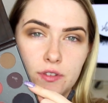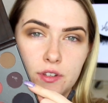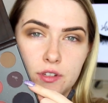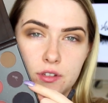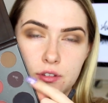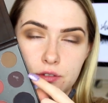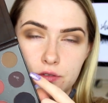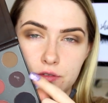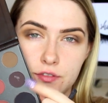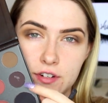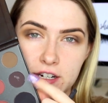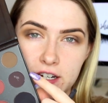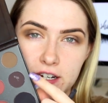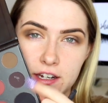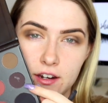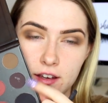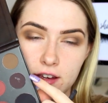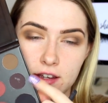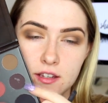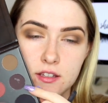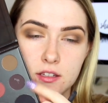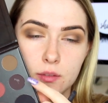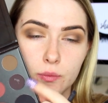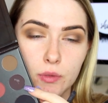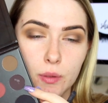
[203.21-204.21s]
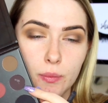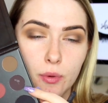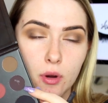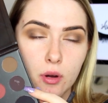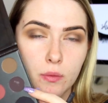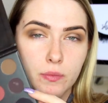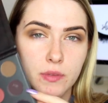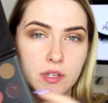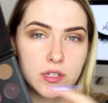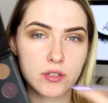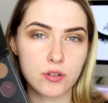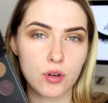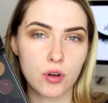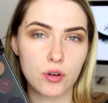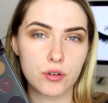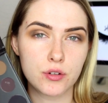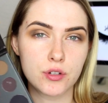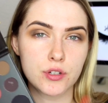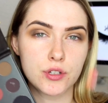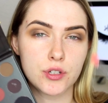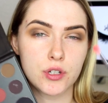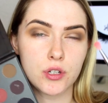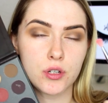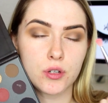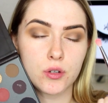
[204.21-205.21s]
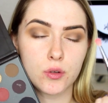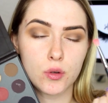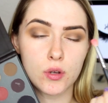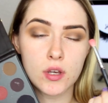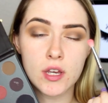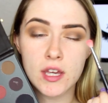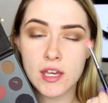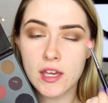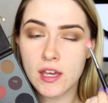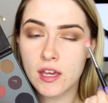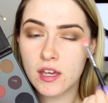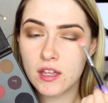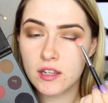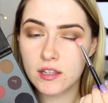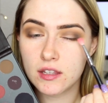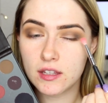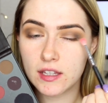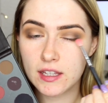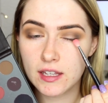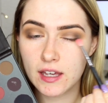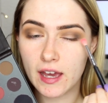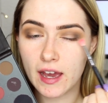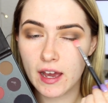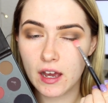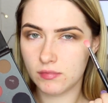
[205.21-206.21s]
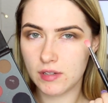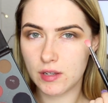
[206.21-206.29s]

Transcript: This is really nice. I'm going to pop this onto the...